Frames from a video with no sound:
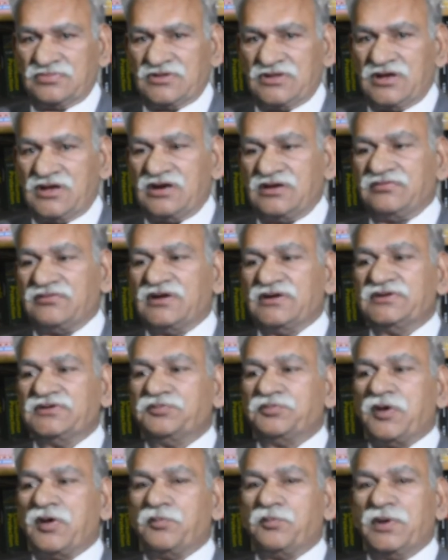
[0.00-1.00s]
It was
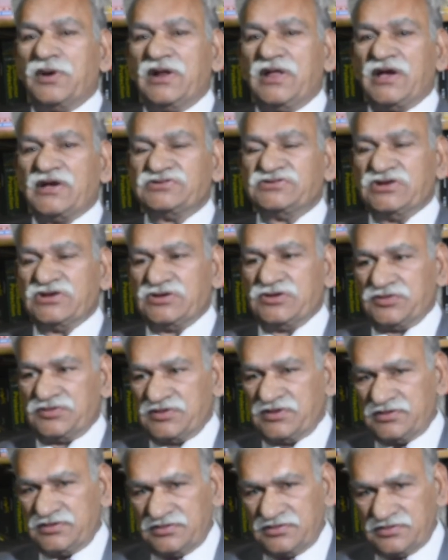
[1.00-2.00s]
properly
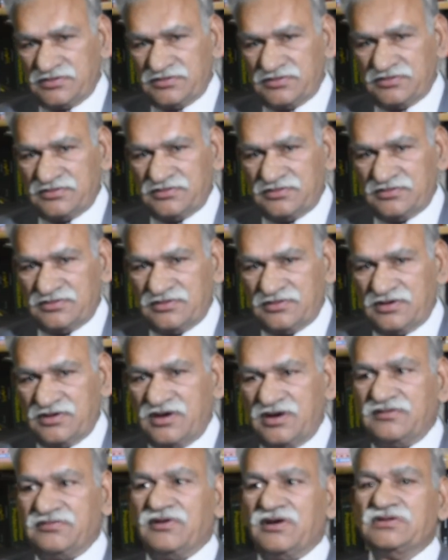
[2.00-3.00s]
executed,
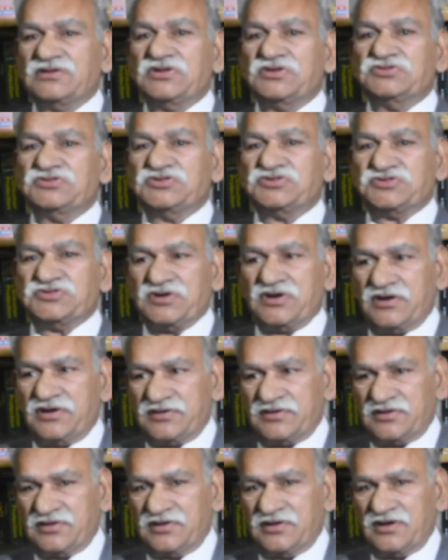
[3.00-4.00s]
it was registered,
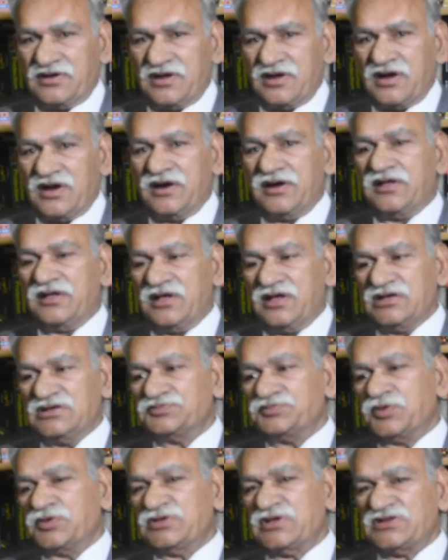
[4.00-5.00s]
and he is
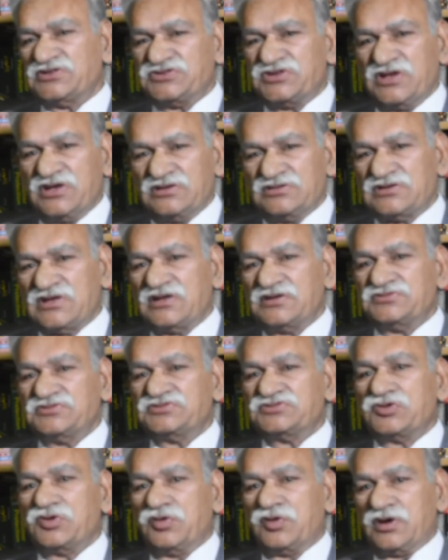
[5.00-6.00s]
possessing it as
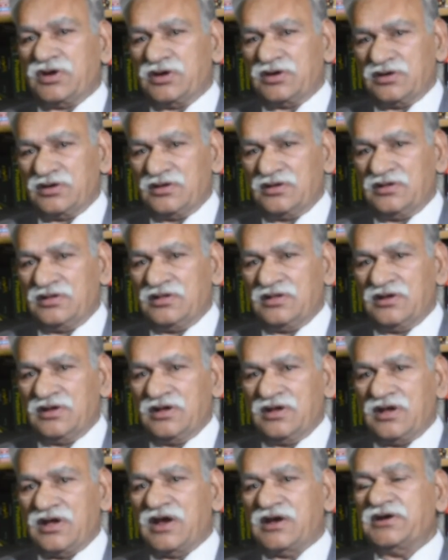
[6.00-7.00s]
his owner,
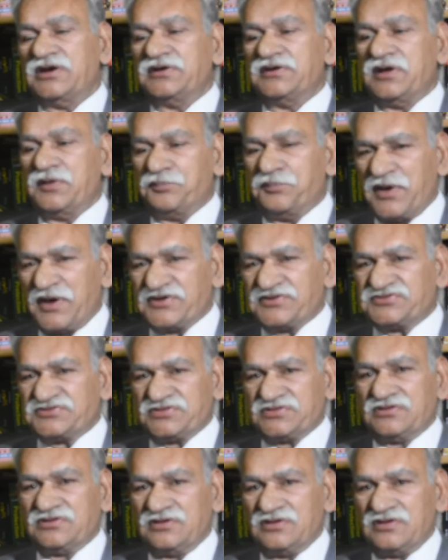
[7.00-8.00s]
and it
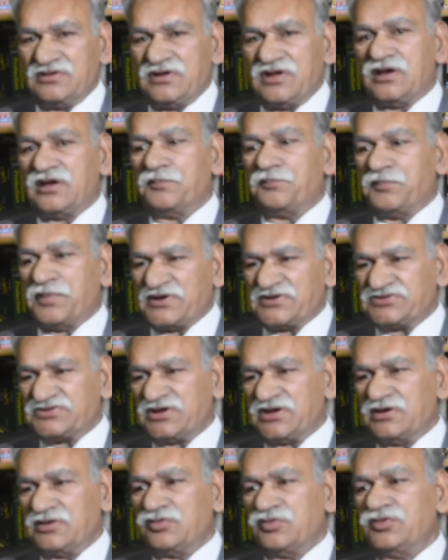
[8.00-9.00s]
depicts that the
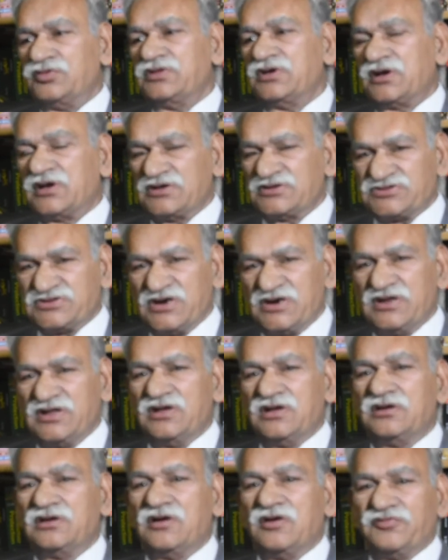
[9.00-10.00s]
person who is the
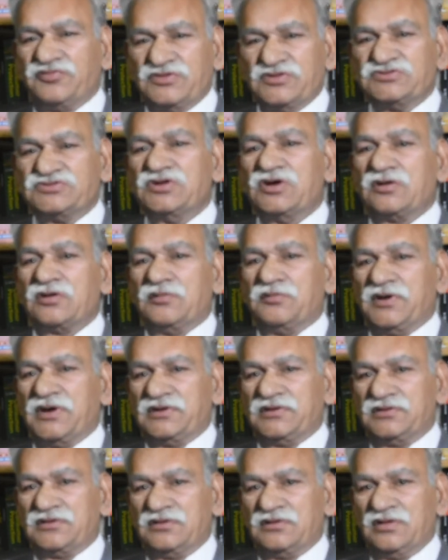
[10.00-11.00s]
custodian of this
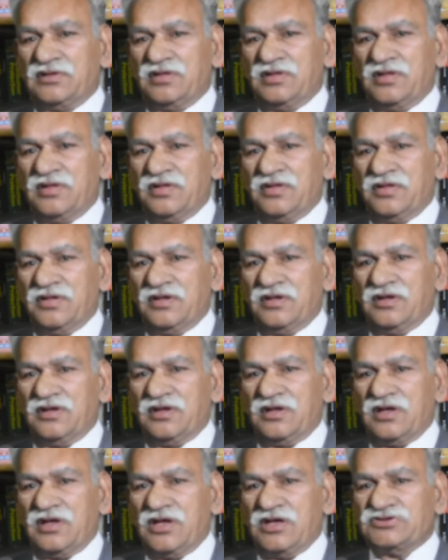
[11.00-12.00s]
document
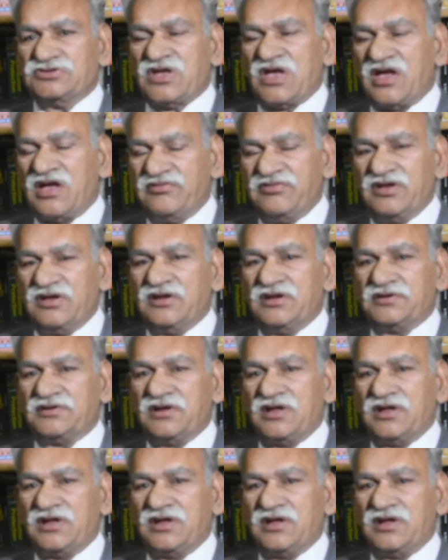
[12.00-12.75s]
is having it